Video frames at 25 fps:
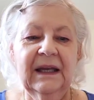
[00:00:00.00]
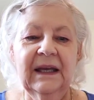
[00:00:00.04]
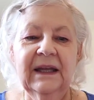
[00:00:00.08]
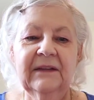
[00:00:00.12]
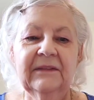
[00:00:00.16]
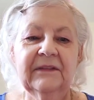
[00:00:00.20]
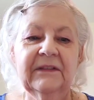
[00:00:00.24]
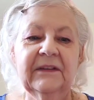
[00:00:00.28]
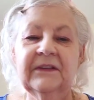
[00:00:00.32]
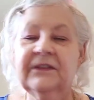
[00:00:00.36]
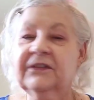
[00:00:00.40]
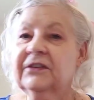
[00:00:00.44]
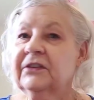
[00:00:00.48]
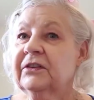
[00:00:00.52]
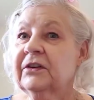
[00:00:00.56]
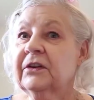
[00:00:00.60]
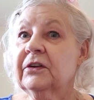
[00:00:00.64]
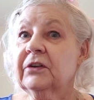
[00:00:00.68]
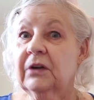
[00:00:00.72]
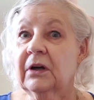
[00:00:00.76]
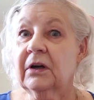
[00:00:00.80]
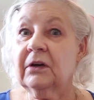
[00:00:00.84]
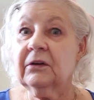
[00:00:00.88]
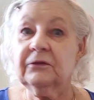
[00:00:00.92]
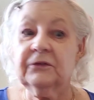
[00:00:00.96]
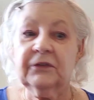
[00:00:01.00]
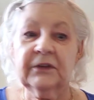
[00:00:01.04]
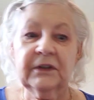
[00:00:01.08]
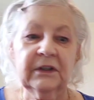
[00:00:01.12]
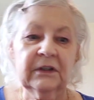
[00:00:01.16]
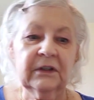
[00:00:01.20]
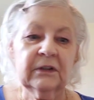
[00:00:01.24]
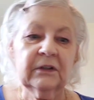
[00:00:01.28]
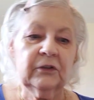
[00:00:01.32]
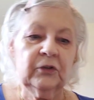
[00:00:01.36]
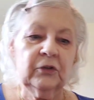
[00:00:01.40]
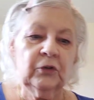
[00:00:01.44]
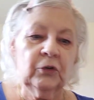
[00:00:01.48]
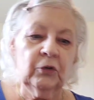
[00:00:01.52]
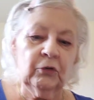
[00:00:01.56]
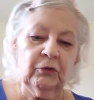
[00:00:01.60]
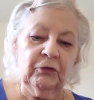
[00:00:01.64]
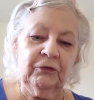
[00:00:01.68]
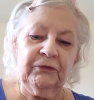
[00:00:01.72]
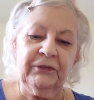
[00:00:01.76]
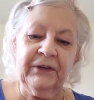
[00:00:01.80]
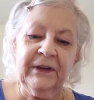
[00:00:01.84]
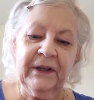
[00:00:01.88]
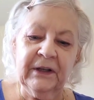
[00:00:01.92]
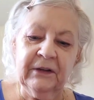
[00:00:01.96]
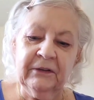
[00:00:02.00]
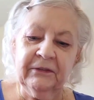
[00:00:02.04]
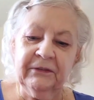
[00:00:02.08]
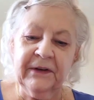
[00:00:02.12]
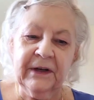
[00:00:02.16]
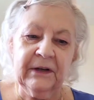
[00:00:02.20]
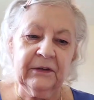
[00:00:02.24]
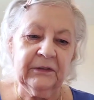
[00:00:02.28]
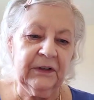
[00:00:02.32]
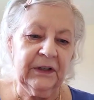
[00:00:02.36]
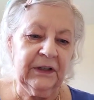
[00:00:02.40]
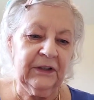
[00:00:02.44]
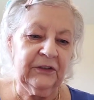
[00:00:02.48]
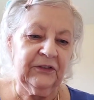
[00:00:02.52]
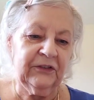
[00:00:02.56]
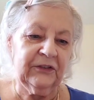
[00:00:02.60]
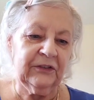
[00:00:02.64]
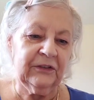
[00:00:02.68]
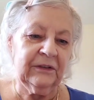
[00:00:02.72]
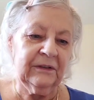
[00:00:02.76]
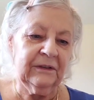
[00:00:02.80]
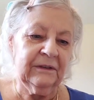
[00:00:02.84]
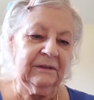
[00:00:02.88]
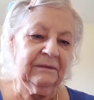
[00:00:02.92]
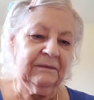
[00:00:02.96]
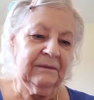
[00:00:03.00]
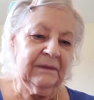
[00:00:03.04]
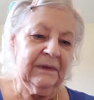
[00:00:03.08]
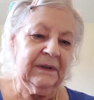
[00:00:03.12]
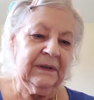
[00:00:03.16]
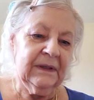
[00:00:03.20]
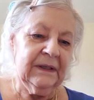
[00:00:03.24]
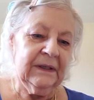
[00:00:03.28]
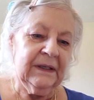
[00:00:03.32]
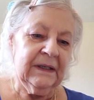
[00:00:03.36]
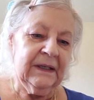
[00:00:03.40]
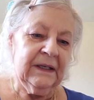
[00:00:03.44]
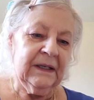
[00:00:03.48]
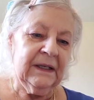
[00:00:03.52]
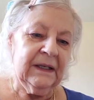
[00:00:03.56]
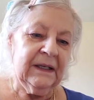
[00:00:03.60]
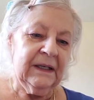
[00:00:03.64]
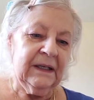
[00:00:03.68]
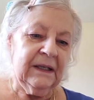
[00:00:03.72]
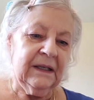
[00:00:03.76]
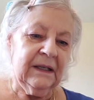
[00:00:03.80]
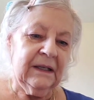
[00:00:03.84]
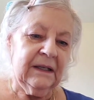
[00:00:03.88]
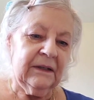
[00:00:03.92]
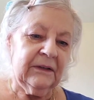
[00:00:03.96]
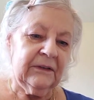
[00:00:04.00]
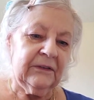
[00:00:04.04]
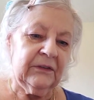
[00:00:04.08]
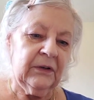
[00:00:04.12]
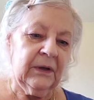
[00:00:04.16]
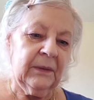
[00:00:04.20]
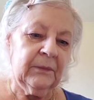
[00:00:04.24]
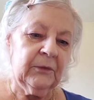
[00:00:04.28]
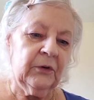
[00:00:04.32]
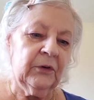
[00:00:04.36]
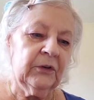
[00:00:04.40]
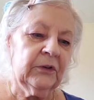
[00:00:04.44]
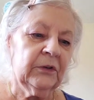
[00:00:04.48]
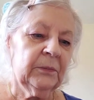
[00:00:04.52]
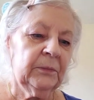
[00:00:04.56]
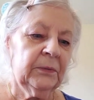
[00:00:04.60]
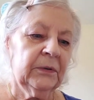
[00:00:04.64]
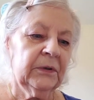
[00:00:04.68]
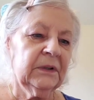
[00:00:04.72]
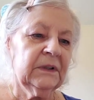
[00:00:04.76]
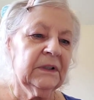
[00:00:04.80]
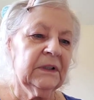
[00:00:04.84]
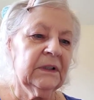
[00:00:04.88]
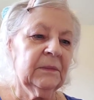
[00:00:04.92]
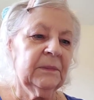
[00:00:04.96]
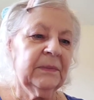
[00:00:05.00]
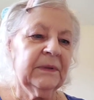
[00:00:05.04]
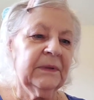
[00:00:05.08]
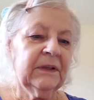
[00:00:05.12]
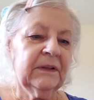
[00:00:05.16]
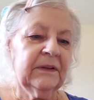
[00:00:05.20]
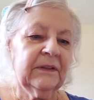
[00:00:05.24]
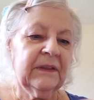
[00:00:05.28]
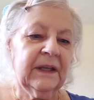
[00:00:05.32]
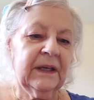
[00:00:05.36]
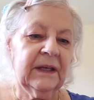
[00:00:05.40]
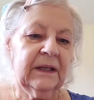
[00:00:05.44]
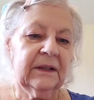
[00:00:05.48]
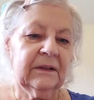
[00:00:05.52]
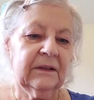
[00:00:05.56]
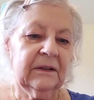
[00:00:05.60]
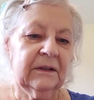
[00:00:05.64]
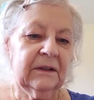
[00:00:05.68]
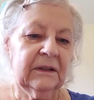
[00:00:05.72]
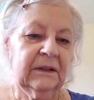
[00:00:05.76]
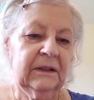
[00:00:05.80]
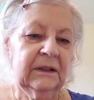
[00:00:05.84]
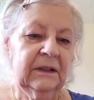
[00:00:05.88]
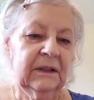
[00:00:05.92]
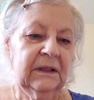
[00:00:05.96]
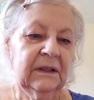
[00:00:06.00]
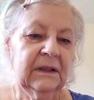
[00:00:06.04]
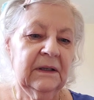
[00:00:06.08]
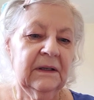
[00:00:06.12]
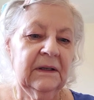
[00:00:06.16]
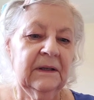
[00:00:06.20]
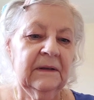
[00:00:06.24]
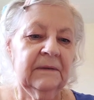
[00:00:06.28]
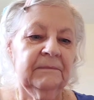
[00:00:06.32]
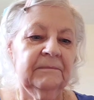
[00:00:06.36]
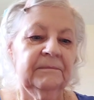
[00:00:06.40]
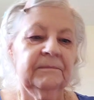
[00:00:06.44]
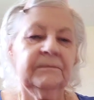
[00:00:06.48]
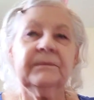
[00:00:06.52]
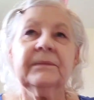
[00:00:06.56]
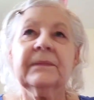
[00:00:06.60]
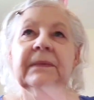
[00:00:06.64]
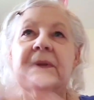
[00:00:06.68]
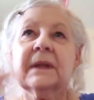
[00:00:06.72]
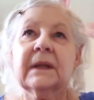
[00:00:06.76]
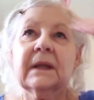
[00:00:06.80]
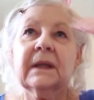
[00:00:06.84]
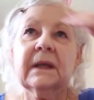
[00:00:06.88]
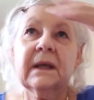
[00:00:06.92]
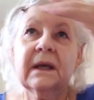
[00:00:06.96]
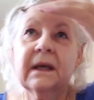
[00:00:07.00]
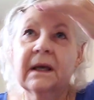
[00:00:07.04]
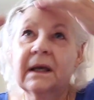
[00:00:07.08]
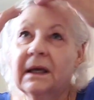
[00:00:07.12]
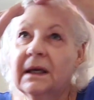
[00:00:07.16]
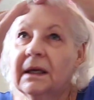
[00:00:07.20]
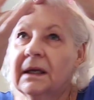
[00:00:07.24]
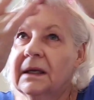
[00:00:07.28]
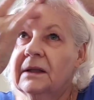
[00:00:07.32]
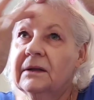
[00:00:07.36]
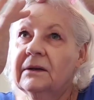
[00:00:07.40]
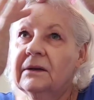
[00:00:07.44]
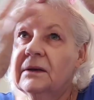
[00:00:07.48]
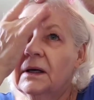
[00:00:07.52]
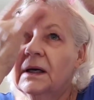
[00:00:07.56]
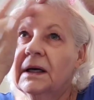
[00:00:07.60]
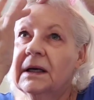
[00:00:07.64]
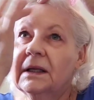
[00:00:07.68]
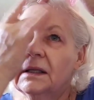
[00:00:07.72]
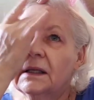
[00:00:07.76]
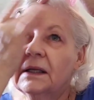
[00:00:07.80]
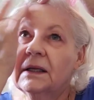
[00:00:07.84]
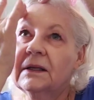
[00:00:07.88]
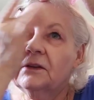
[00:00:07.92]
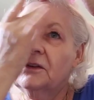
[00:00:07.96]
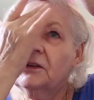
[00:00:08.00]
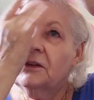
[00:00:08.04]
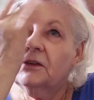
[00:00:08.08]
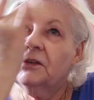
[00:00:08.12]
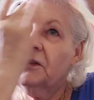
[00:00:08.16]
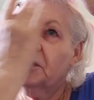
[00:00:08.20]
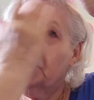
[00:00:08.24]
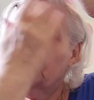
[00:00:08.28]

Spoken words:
And this is a real no-fail foundation. So I'm going to put a little bit of that on, and I like to